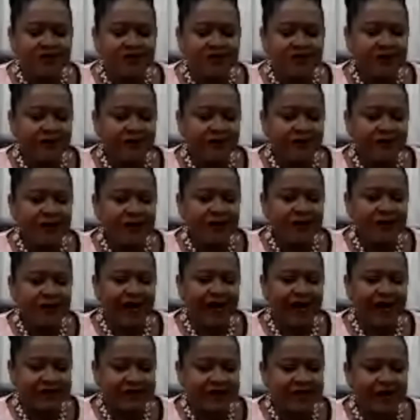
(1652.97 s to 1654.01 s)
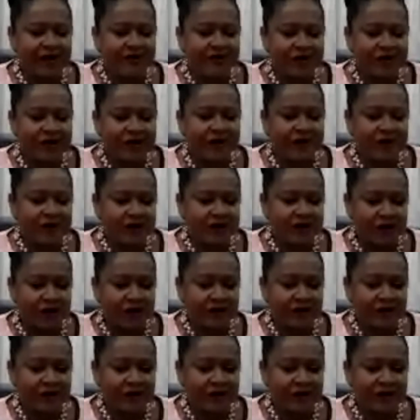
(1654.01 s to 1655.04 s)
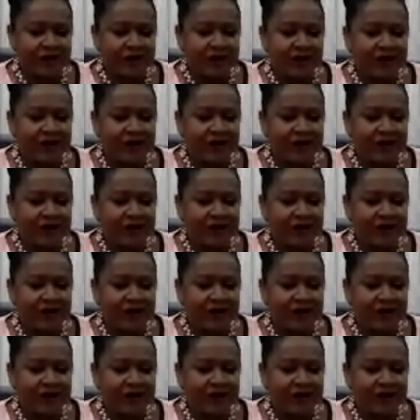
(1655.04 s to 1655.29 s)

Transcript: even as Secretary General